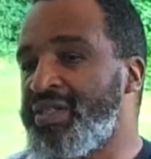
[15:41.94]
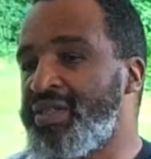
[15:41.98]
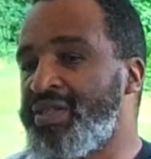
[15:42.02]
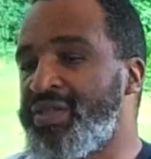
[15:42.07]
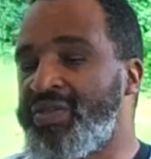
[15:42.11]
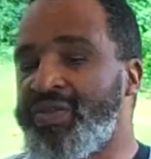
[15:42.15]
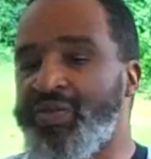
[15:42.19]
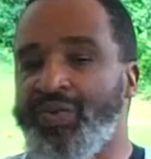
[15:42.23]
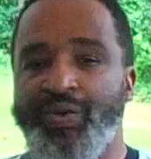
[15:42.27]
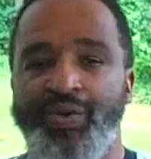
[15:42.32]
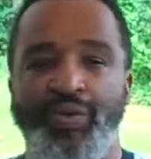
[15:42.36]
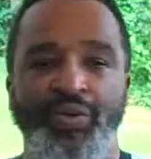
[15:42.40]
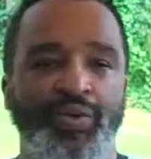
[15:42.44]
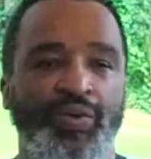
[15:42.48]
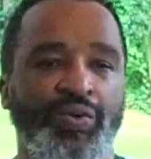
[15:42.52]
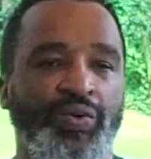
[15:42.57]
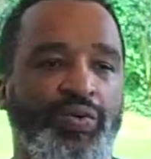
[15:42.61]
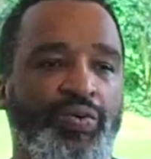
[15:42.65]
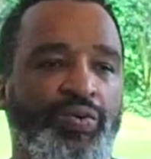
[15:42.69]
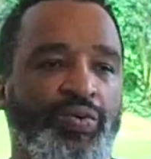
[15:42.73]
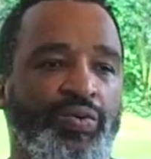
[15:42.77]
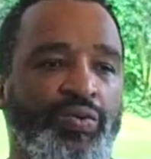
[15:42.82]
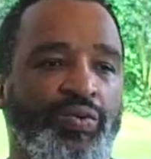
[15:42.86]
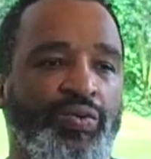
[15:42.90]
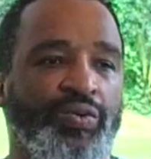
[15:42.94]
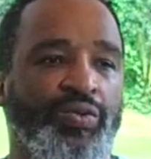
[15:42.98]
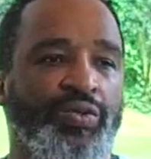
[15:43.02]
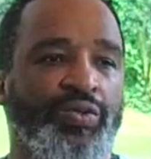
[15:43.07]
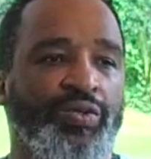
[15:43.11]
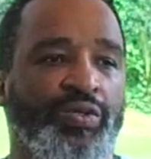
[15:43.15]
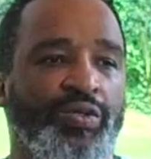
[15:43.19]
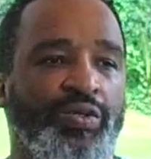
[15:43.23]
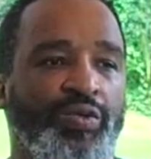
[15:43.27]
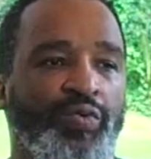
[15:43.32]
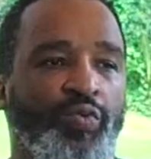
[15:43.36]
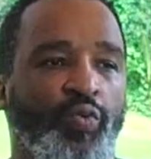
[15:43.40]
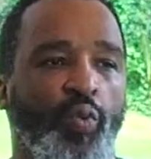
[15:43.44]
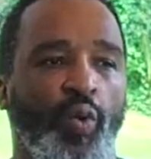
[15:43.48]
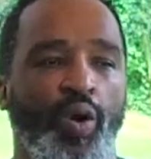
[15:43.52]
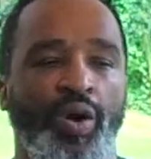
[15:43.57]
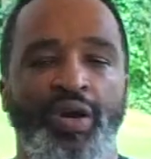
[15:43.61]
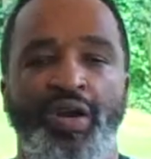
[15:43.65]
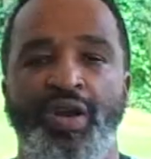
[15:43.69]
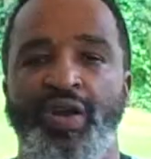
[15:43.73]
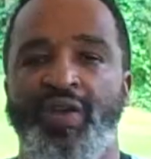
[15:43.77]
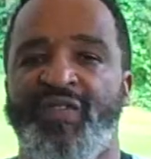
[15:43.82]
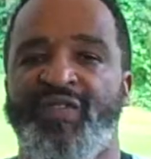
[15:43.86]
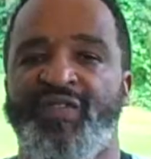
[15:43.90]
through
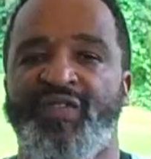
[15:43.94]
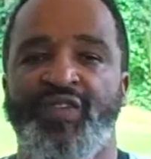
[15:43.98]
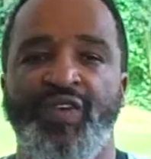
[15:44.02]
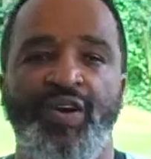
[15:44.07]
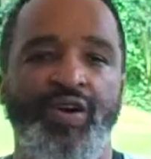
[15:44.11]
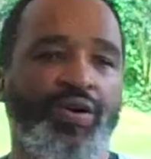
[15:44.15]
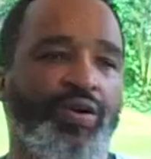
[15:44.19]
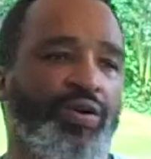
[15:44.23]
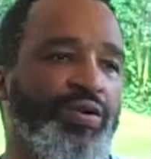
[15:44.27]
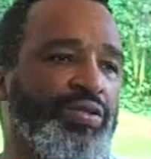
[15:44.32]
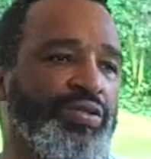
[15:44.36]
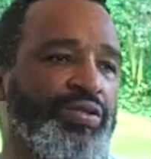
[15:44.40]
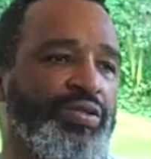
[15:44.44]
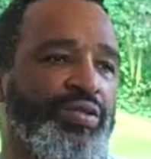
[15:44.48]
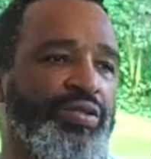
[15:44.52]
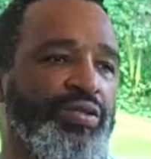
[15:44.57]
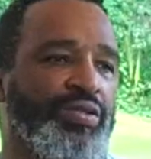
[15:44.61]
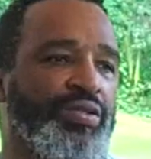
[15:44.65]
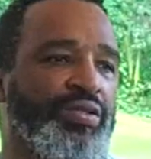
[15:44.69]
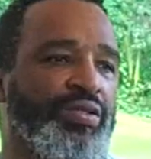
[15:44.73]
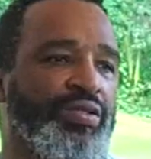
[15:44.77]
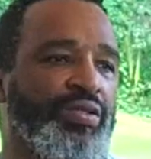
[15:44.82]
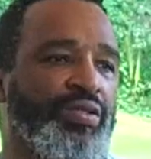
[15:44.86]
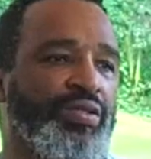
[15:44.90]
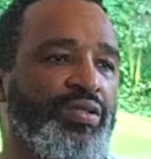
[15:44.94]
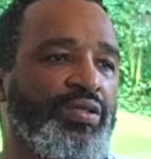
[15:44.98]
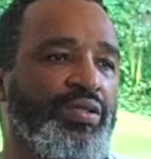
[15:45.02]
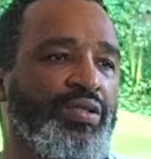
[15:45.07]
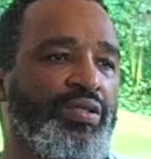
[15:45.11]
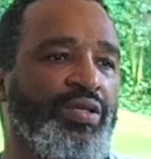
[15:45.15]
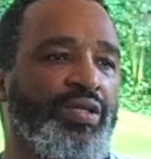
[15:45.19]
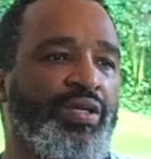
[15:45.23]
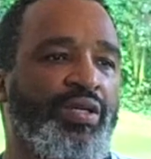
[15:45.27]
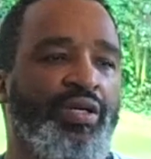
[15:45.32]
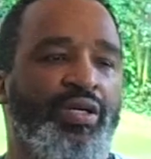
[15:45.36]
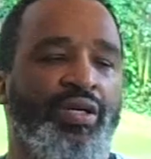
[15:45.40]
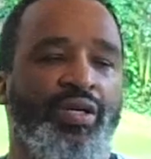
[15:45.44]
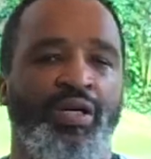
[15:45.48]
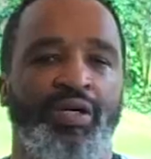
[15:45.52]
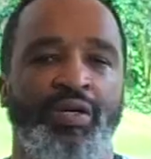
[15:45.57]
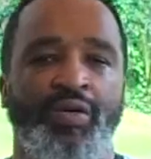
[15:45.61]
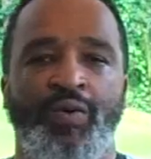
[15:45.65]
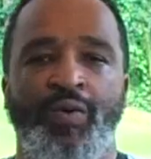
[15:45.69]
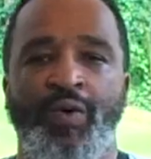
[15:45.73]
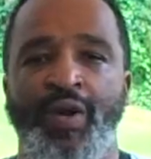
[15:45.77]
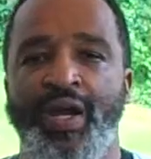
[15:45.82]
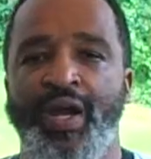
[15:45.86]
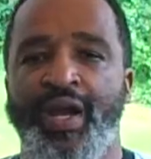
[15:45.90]
one of the first
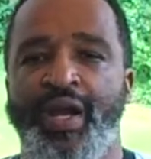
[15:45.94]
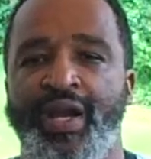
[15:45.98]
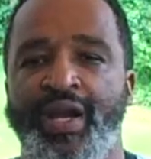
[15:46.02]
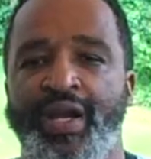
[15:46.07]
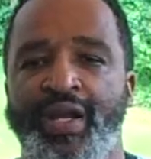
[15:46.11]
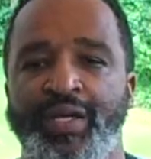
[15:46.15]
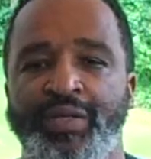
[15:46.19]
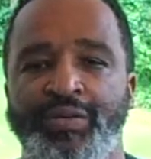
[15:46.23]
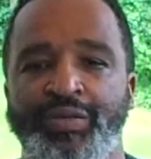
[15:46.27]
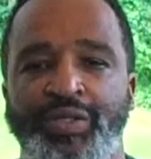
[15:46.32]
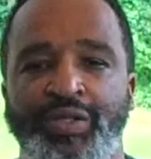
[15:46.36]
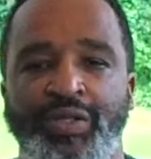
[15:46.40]
aquariums.